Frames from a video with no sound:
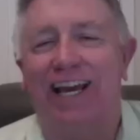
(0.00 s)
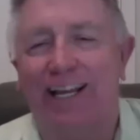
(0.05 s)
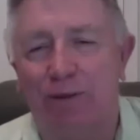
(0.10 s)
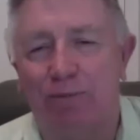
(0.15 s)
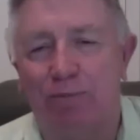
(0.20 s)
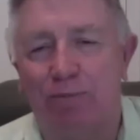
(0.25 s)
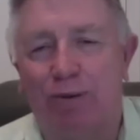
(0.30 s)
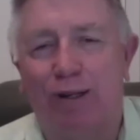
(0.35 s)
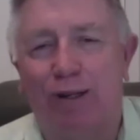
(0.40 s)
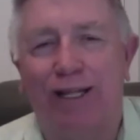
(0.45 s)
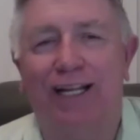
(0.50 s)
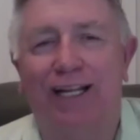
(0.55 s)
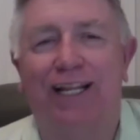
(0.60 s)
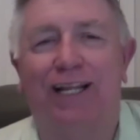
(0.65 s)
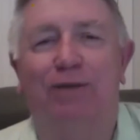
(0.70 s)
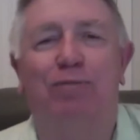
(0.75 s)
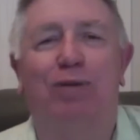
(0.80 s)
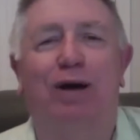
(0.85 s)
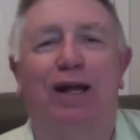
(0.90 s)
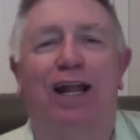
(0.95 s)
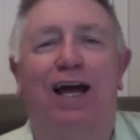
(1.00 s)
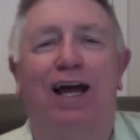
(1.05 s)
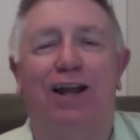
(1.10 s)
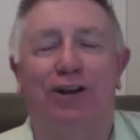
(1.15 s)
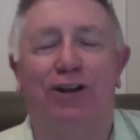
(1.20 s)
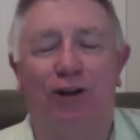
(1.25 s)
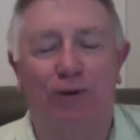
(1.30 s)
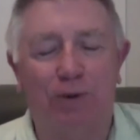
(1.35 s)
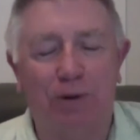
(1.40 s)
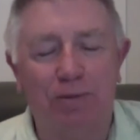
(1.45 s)
completely, but I
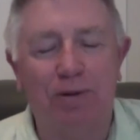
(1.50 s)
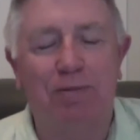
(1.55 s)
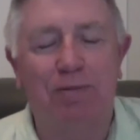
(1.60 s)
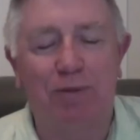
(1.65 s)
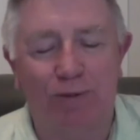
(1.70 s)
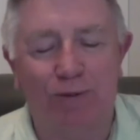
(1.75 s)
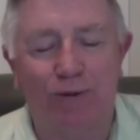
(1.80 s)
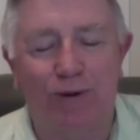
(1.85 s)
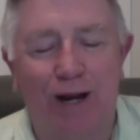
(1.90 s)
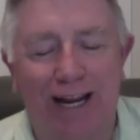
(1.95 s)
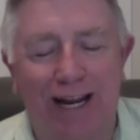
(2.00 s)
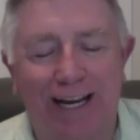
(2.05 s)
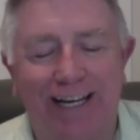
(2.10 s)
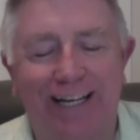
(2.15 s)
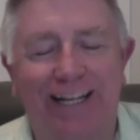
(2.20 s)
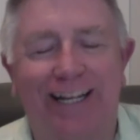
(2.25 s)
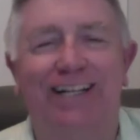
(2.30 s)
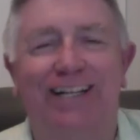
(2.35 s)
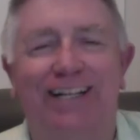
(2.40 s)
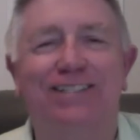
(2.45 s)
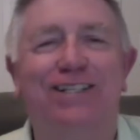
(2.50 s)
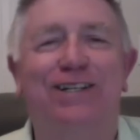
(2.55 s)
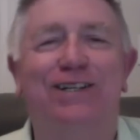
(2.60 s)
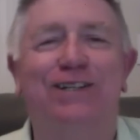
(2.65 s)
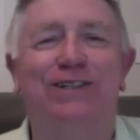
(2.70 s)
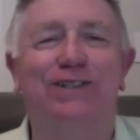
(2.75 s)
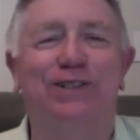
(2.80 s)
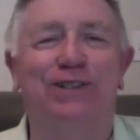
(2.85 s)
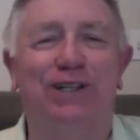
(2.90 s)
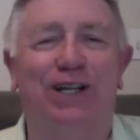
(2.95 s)
do remember writing it.
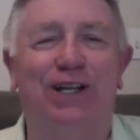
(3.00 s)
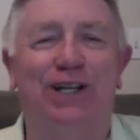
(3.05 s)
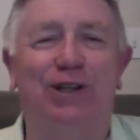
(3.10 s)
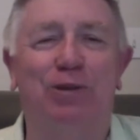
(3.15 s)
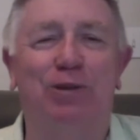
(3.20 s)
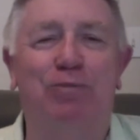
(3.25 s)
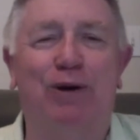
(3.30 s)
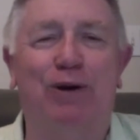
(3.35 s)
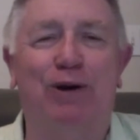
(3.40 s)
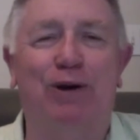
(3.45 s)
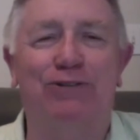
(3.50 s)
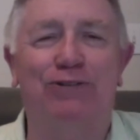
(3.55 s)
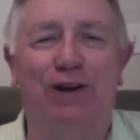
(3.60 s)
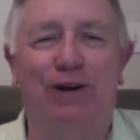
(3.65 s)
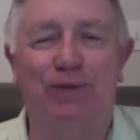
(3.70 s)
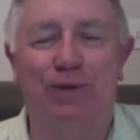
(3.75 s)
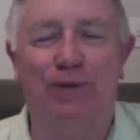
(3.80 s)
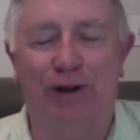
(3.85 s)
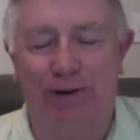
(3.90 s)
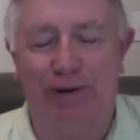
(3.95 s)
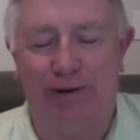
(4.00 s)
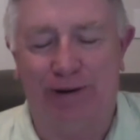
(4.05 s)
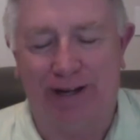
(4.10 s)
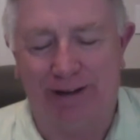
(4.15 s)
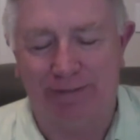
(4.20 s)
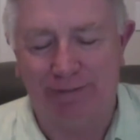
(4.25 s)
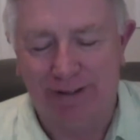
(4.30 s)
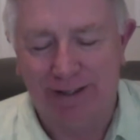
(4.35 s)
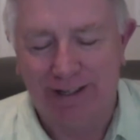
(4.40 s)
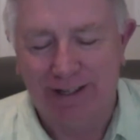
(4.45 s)
So, the parts I wrote, I
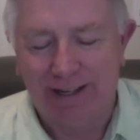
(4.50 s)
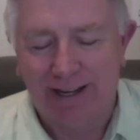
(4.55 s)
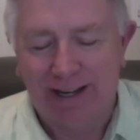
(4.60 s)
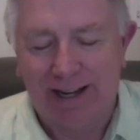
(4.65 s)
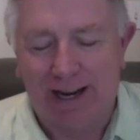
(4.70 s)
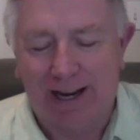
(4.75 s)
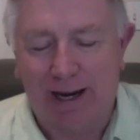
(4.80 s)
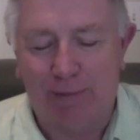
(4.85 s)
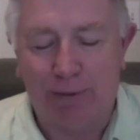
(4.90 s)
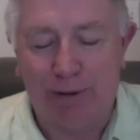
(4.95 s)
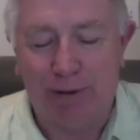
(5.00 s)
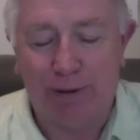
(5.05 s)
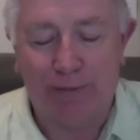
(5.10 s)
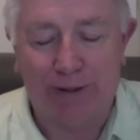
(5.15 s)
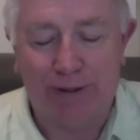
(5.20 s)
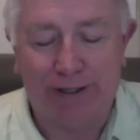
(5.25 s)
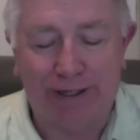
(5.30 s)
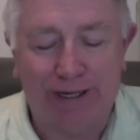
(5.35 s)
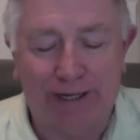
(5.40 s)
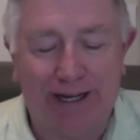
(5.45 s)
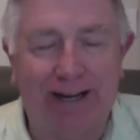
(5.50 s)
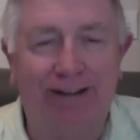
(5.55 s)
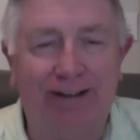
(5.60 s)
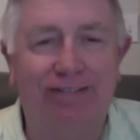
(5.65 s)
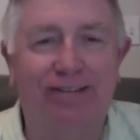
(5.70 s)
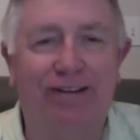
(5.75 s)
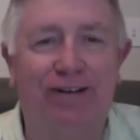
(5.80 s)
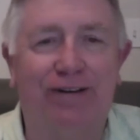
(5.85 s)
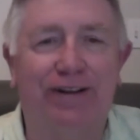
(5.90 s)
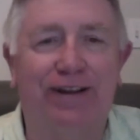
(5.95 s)
pretty well got.
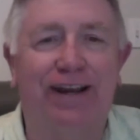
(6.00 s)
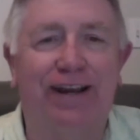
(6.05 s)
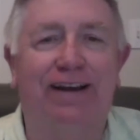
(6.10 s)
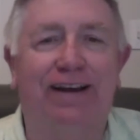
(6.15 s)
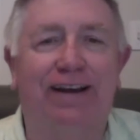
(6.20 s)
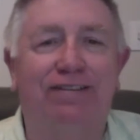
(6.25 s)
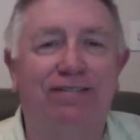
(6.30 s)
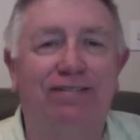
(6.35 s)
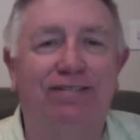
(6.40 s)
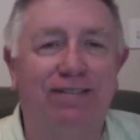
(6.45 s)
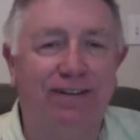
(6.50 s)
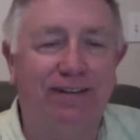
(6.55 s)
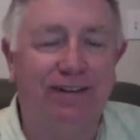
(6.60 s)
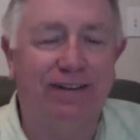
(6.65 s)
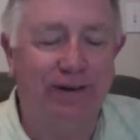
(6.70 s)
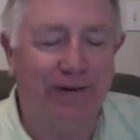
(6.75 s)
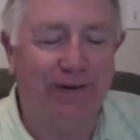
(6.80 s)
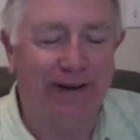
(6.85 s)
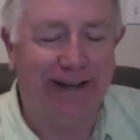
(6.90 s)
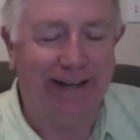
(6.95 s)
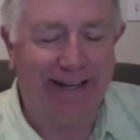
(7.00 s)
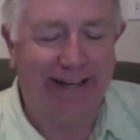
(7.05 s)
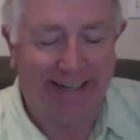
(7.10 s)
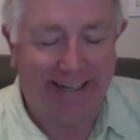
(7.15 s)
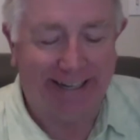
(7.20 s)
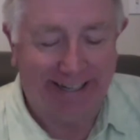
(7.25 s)
So, yes, go ahead.